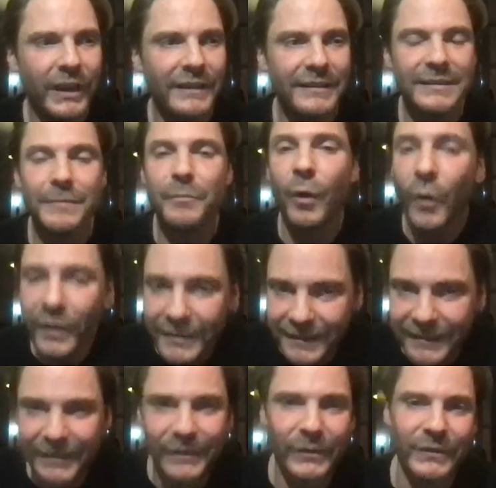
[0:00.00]

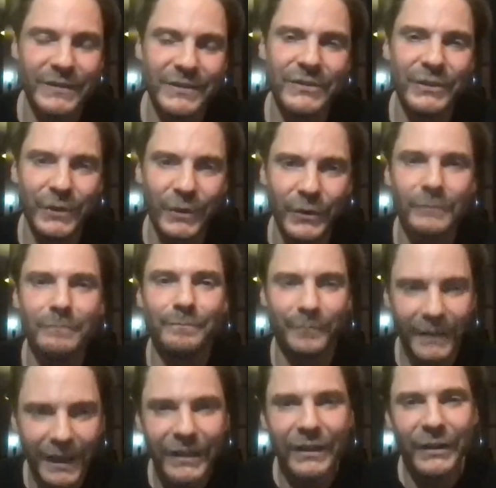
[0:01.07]
disappointed a lot, so
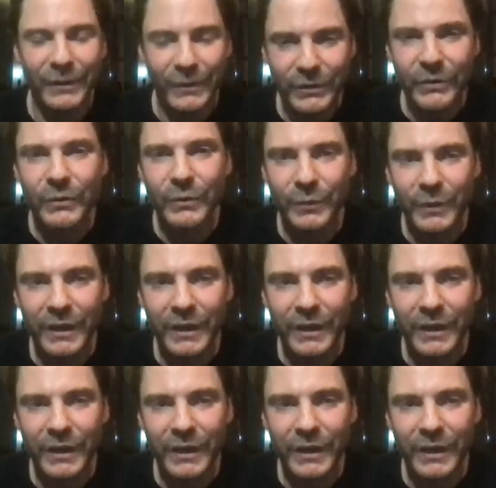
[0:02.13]
you